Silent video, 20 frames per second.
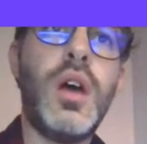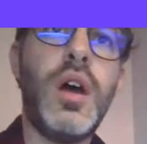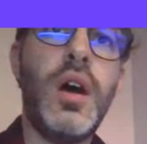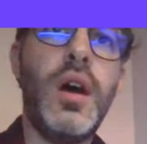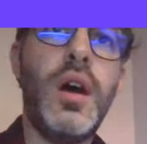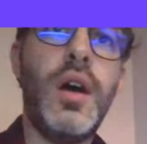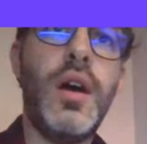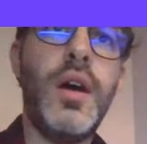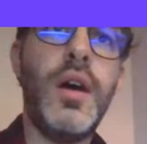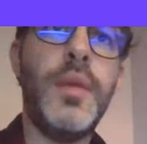
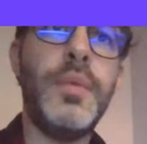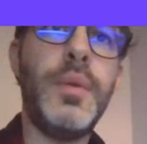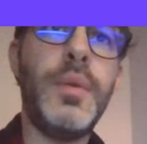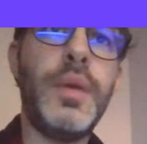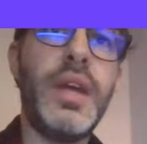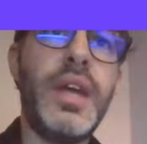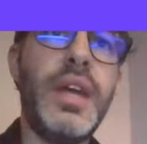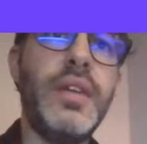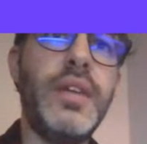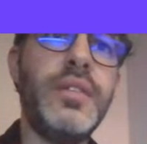Then we
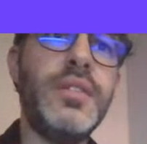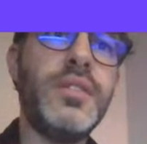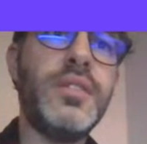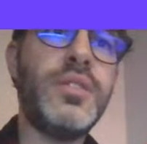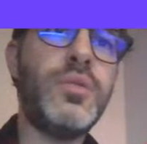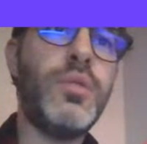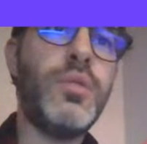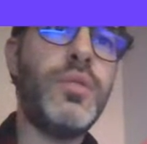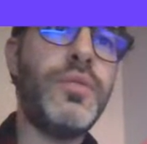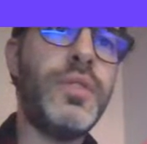got Alien
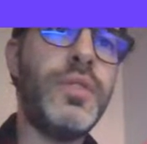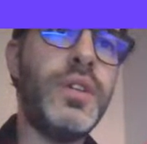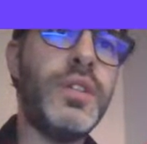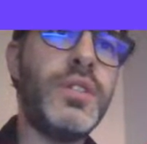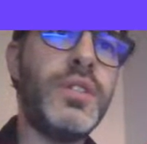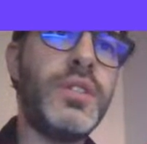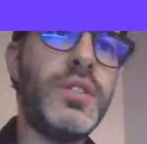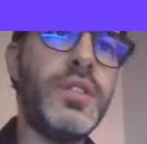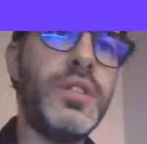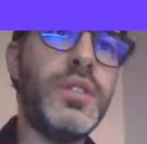
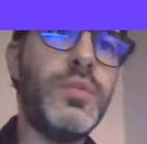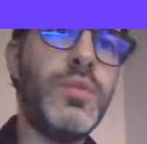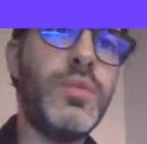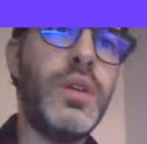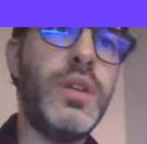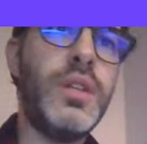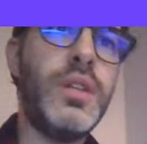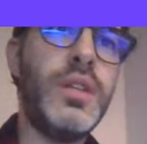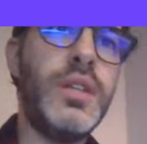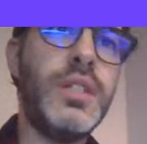Swordfish. This
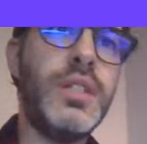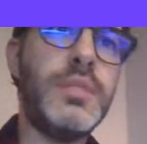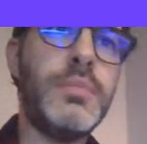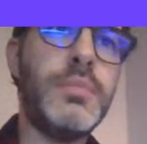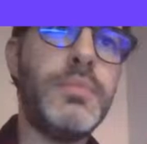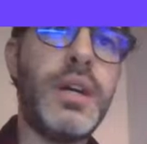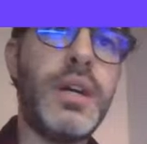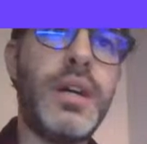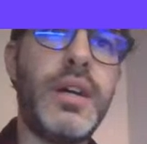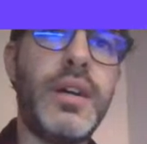one is
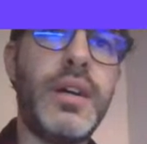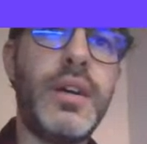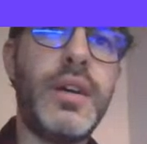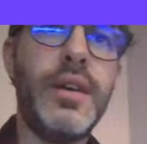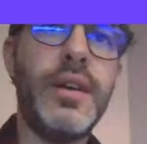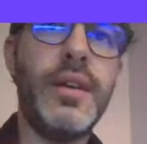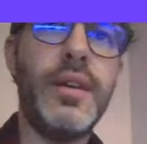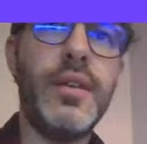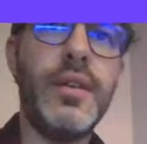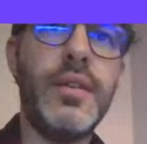
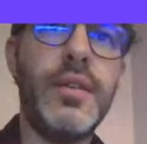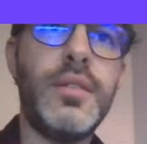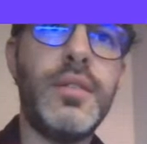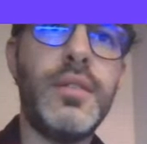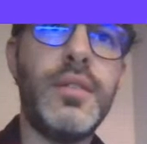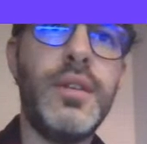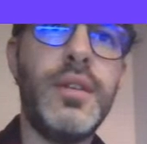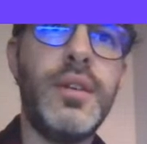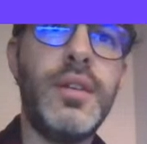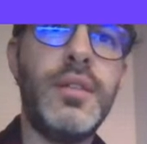by
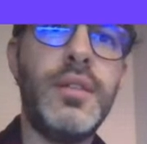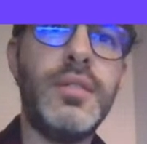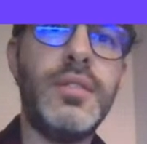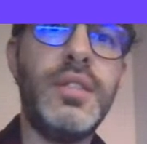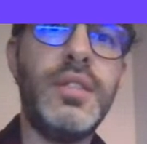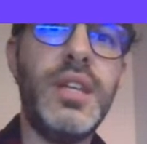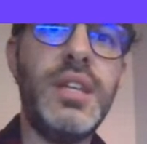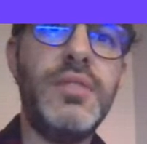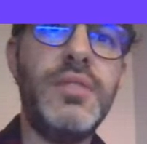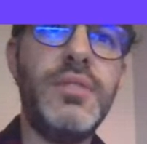
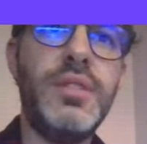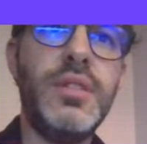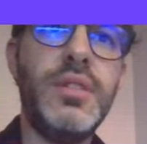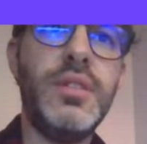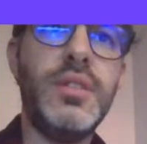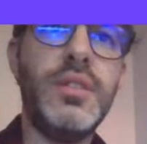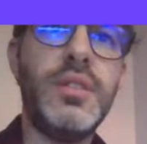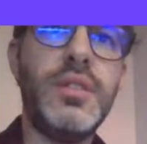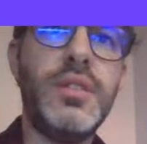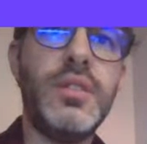
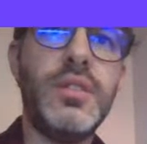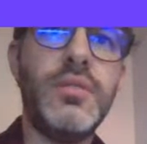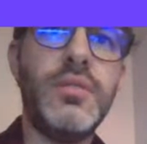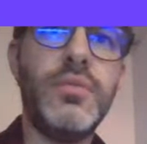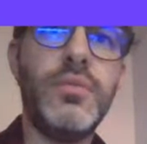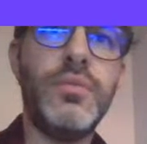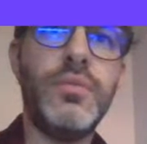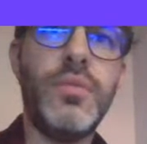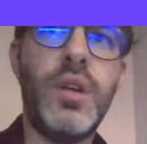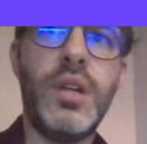David.
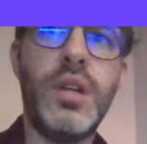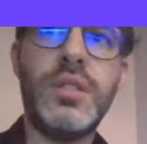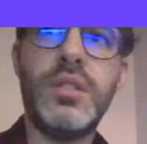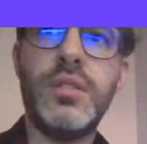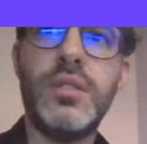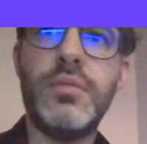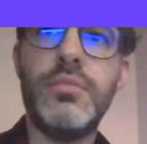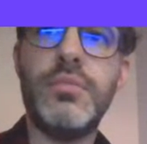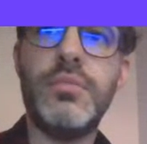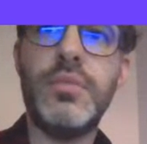
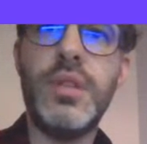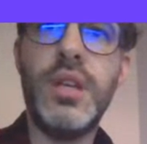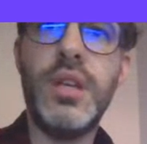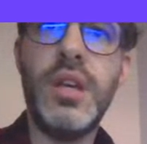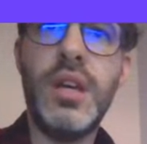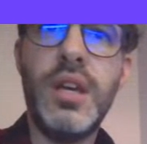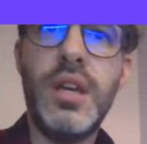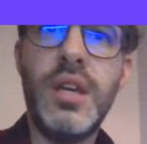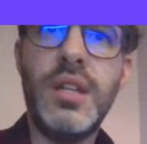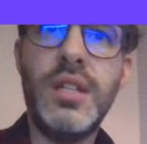Awesome.
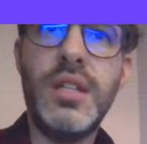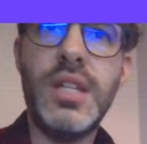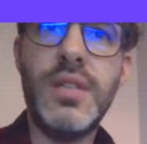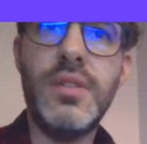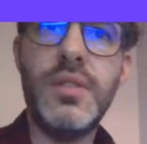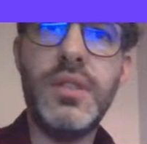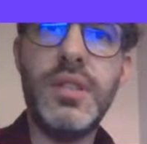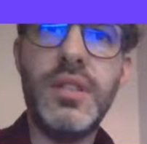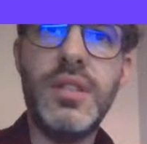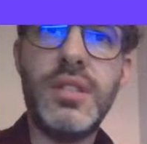
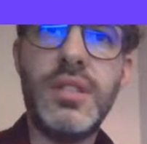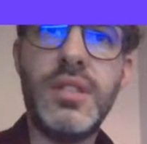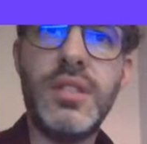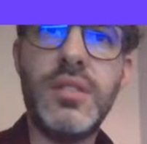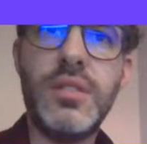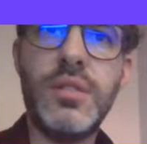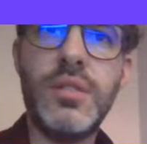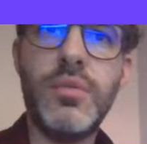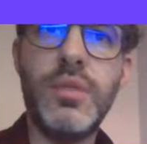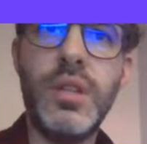David, this
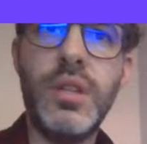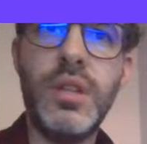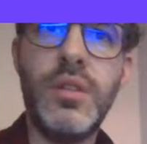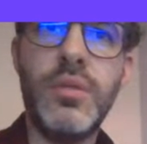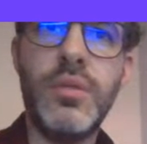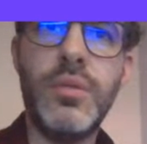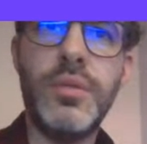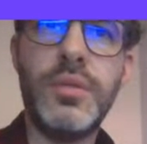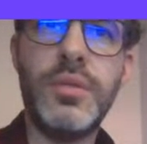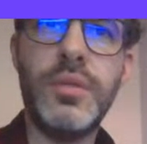is look really
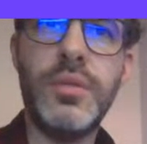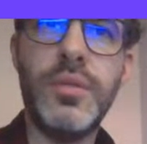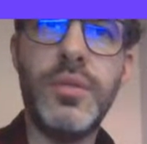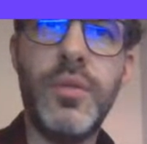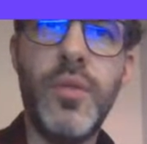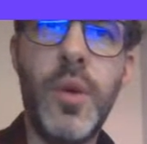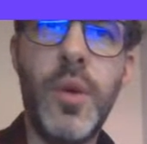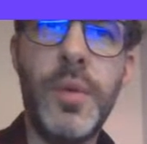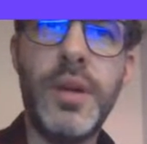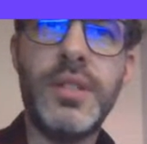cool too.
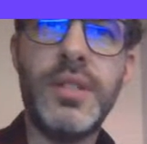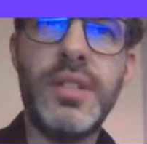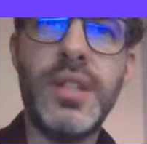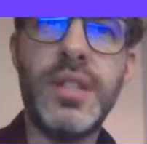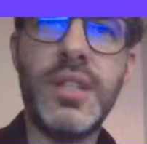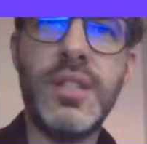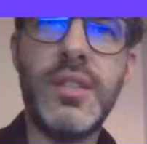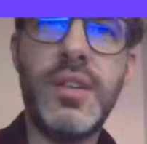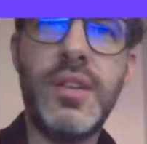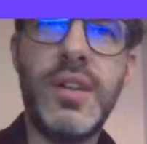The Robot
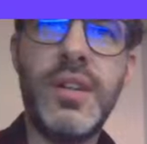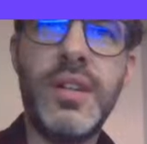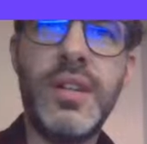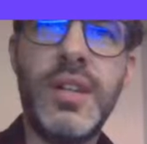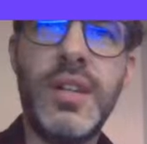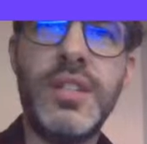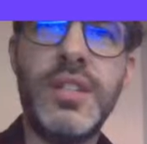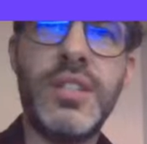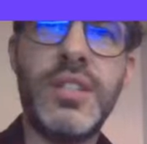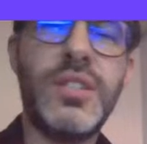Sanctuary.
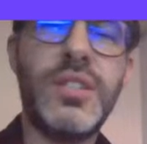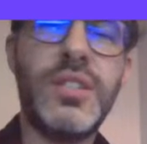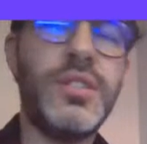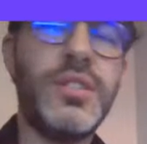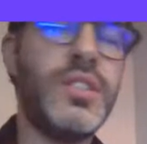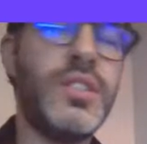I just